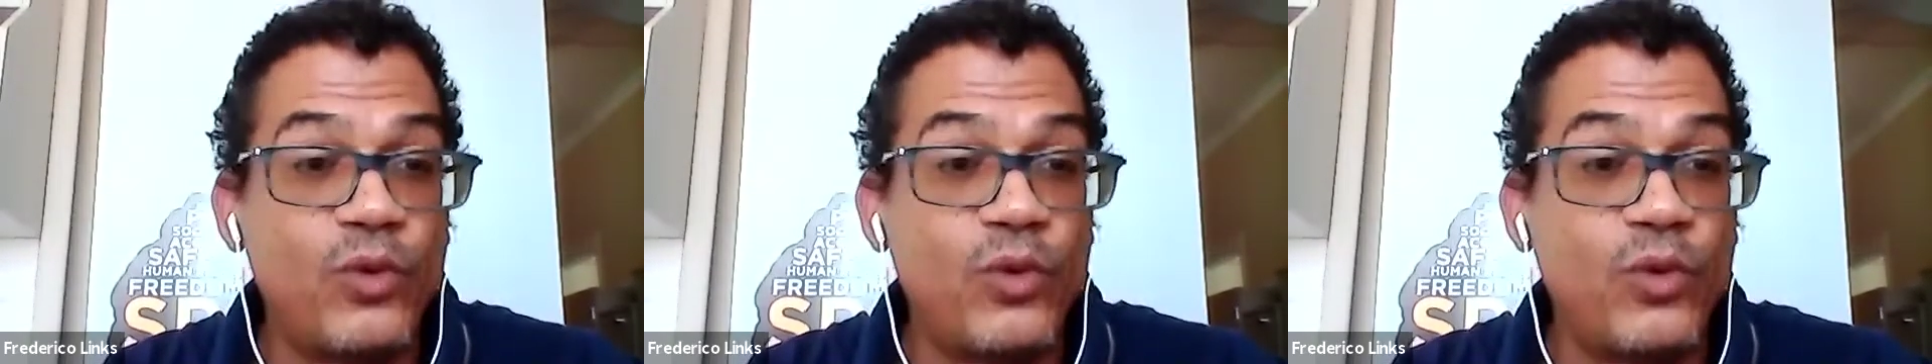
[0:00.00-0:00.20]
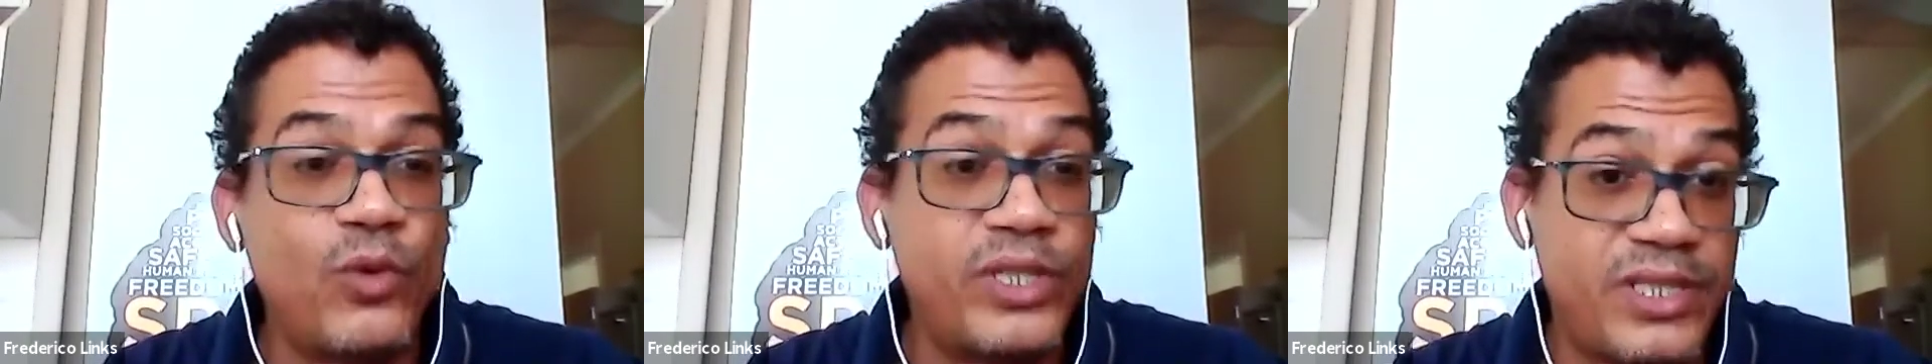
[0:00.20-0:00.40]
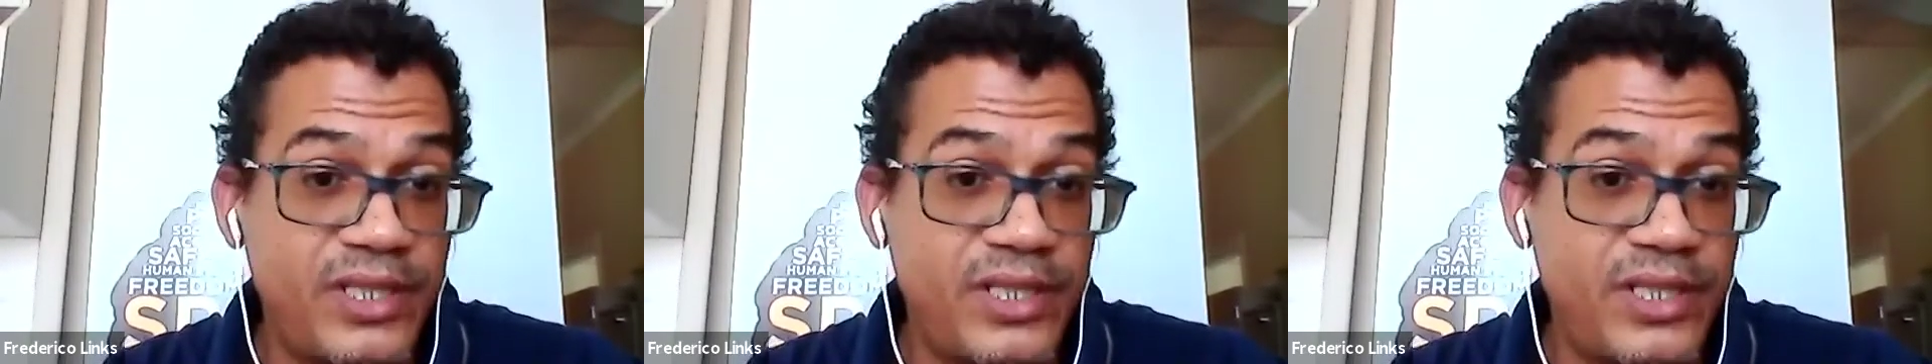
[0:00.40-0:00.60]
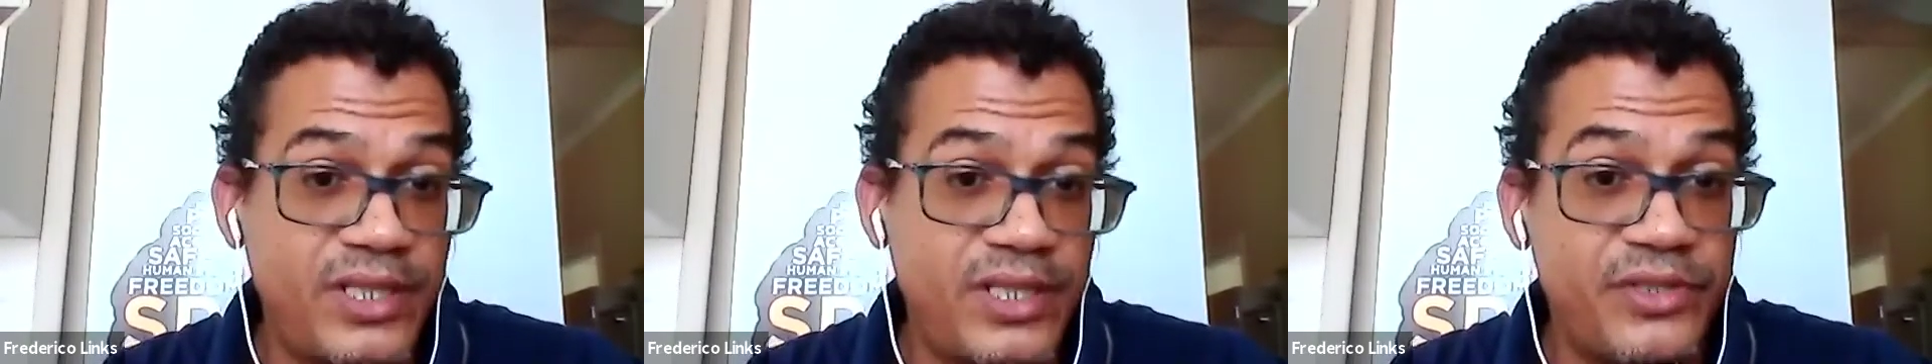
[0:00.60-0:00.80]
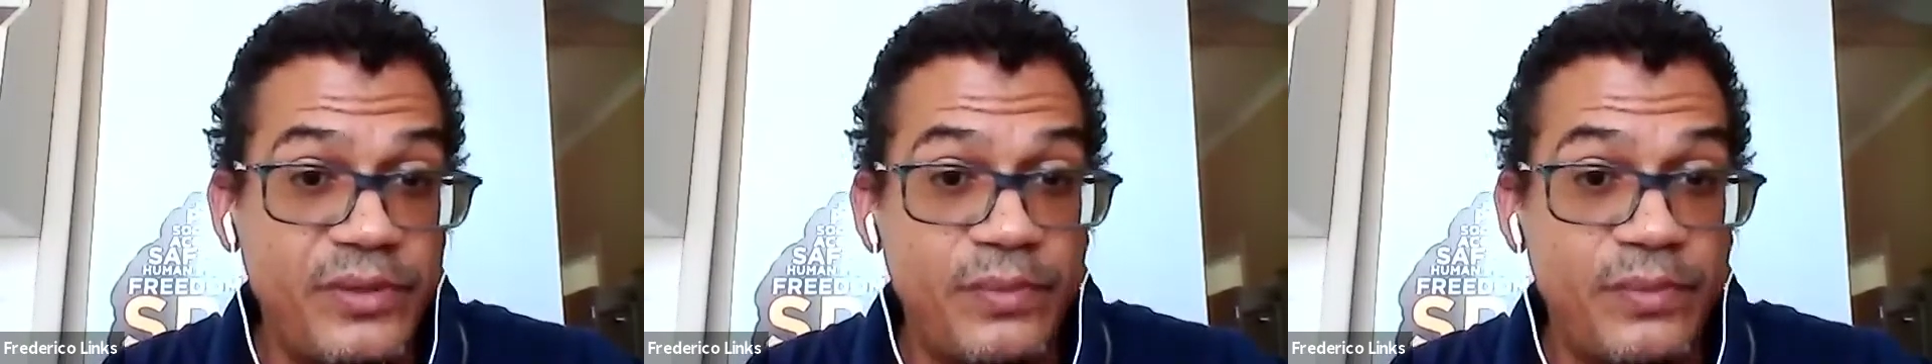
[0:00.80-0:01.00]
before
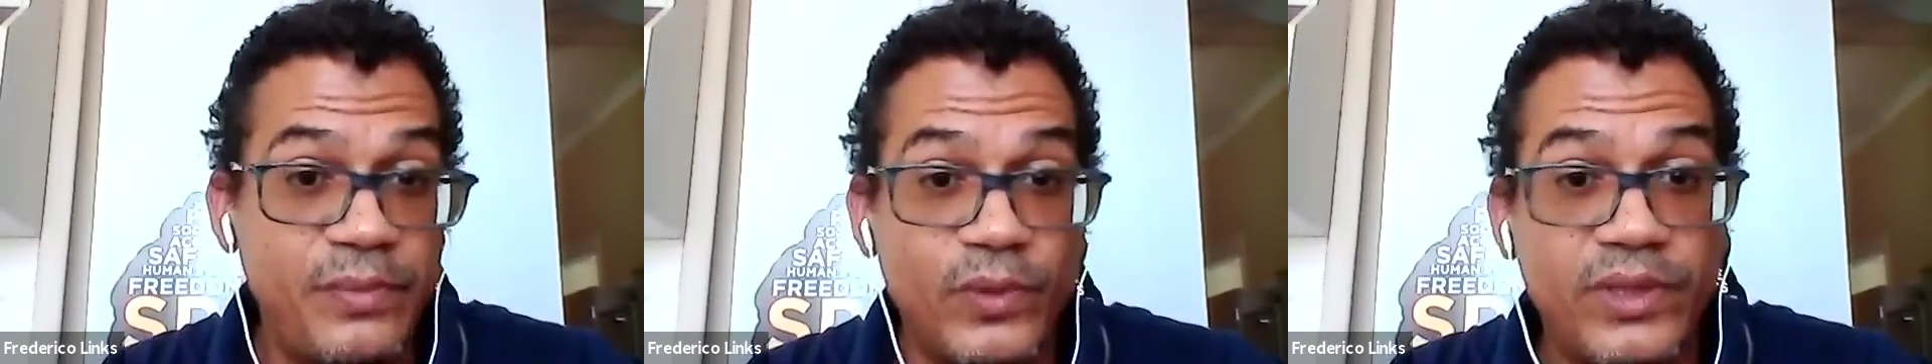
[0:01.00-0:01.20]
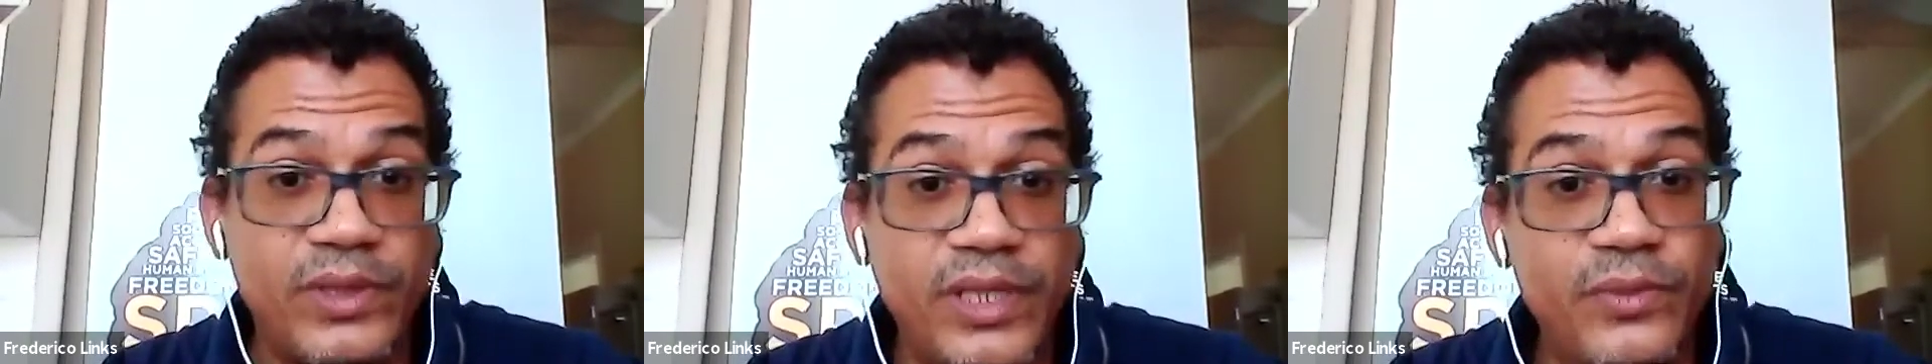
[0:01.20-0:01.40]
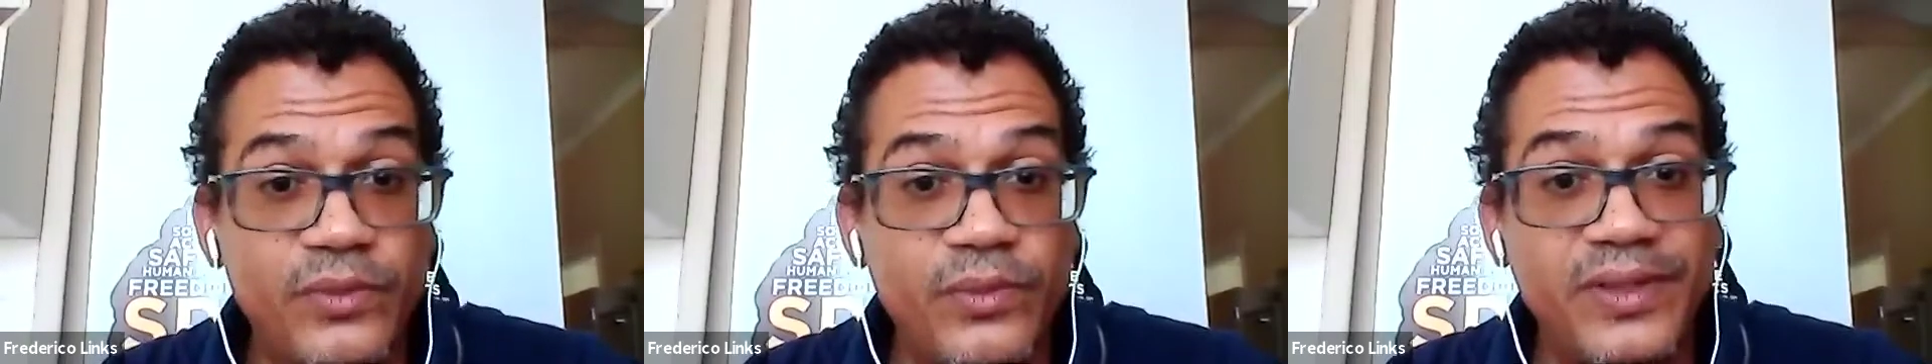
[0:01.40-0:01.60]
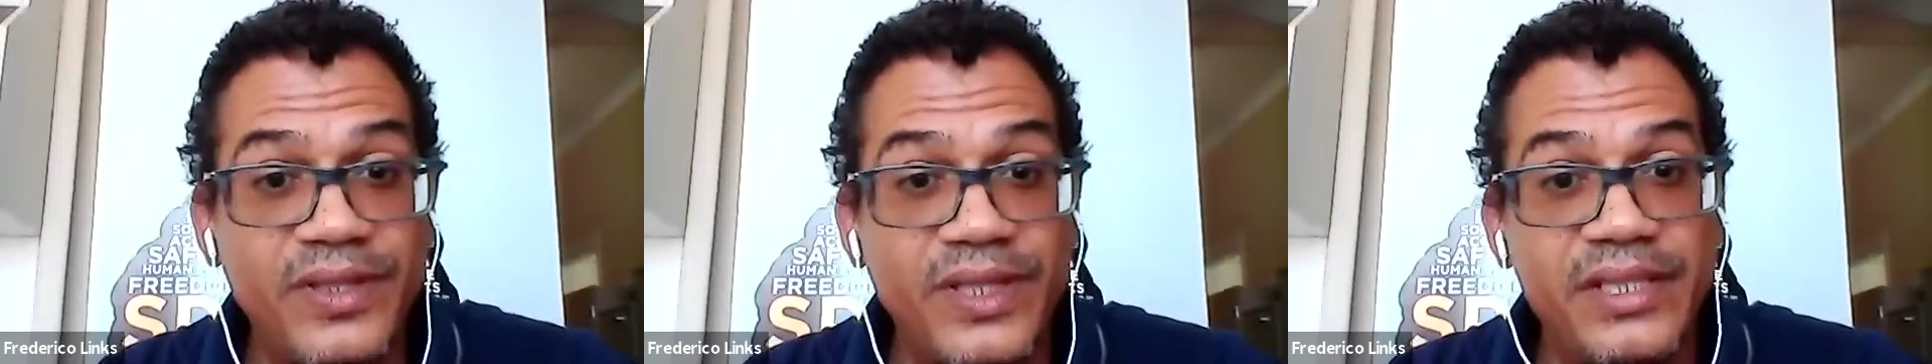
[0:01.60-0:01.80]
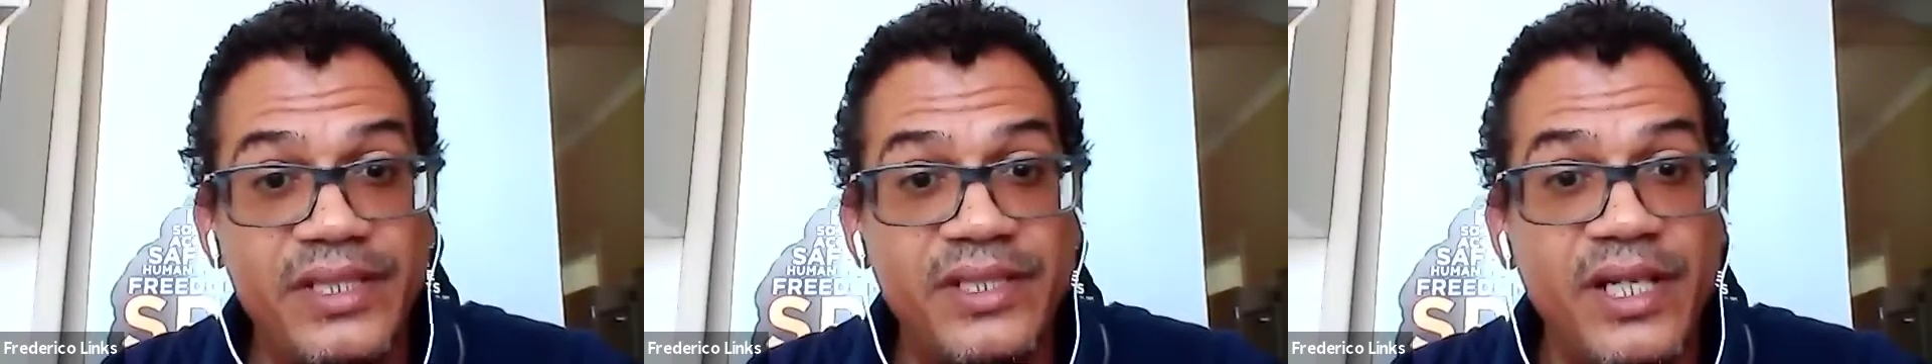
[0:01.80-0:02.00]
this latest report
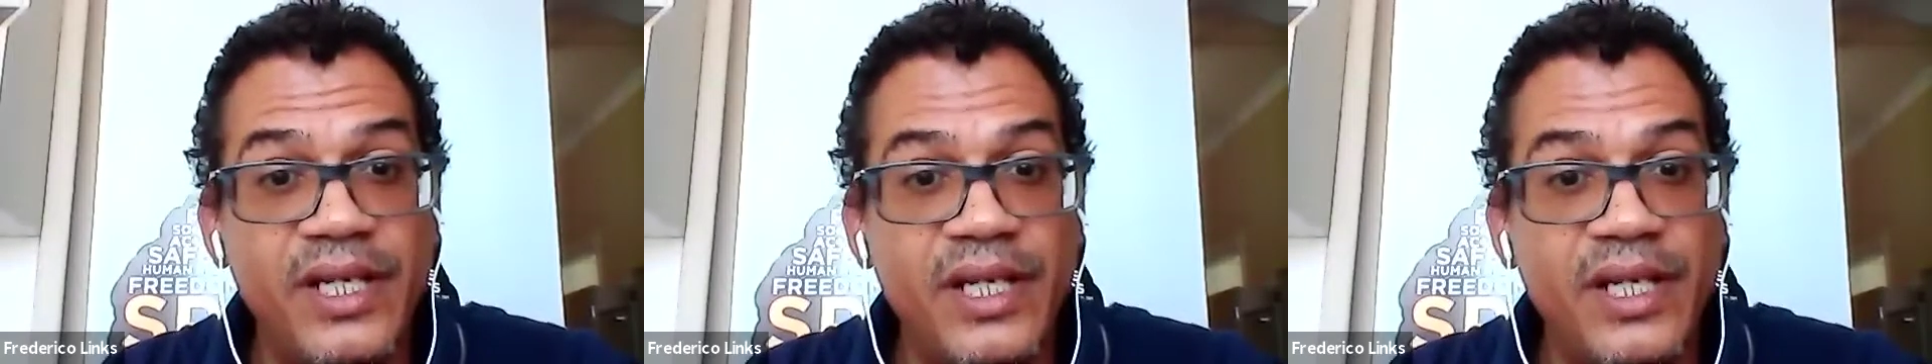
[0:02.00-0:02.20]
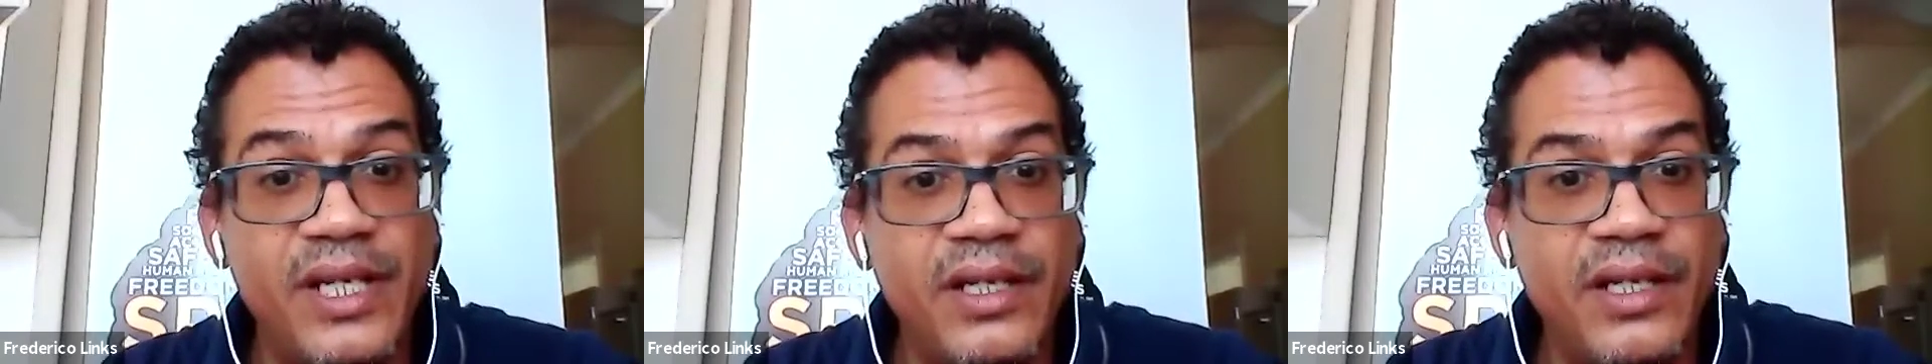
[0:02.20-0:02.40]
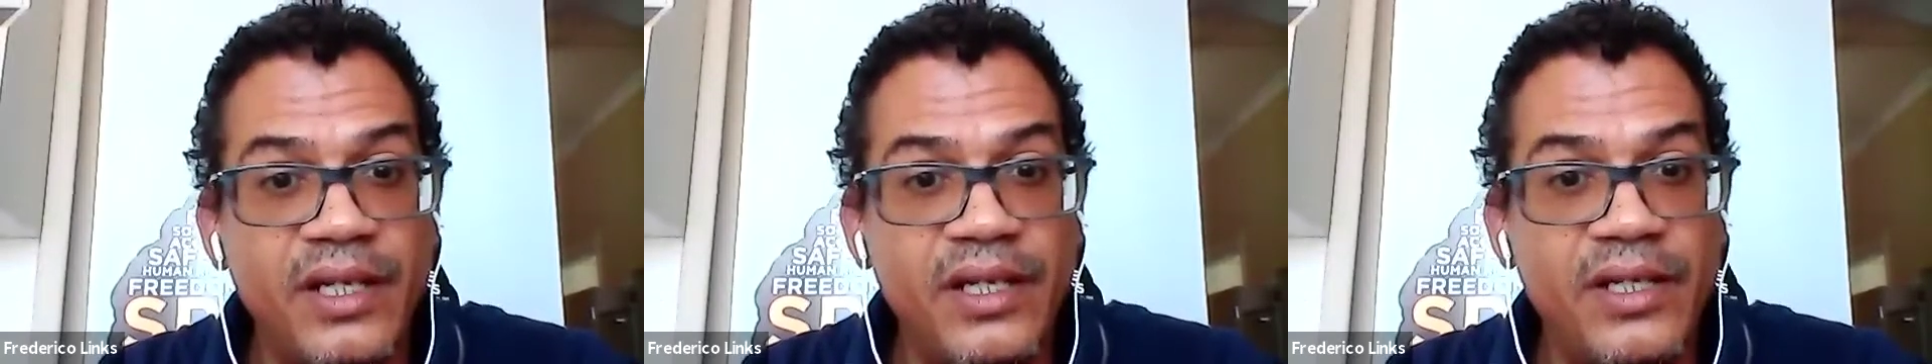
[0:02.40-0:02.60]
that we released,